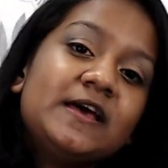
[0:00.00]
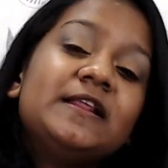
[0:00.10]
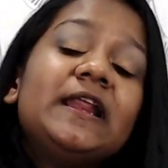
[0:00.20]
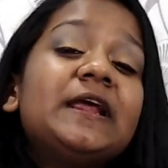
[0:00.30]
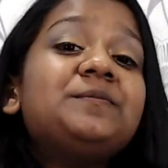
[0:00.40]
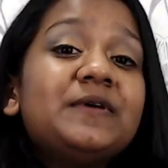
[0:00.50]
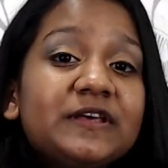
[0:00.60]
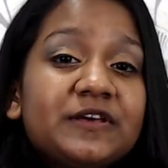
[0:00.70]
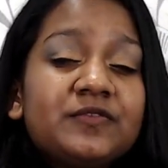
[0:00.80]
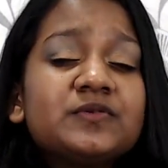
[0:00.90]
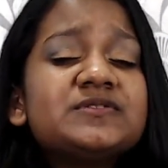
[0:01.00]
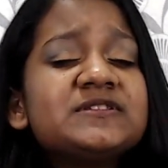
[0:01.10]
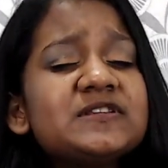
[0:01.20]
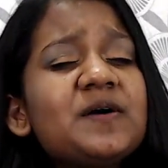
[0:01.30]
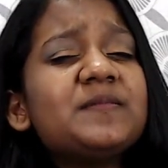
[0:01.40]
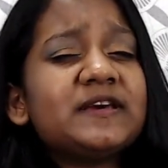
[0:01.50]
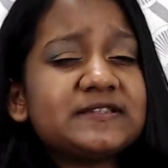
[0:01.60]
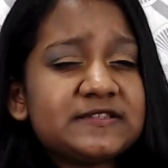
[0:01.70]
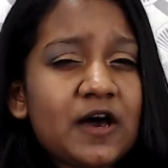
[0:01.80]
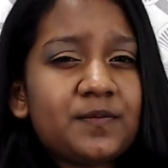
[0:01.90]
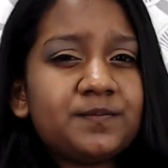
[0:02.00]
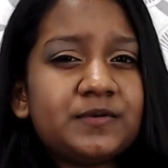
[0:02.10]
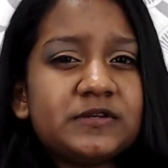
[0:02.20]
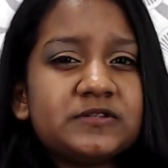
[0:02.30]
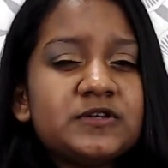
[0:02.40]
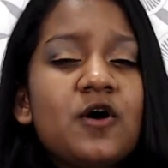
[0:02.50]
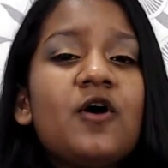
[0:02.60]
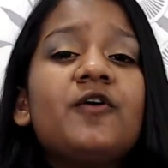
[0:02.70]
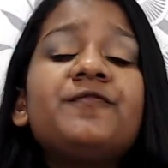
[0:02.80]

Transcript: Let me give you some examples of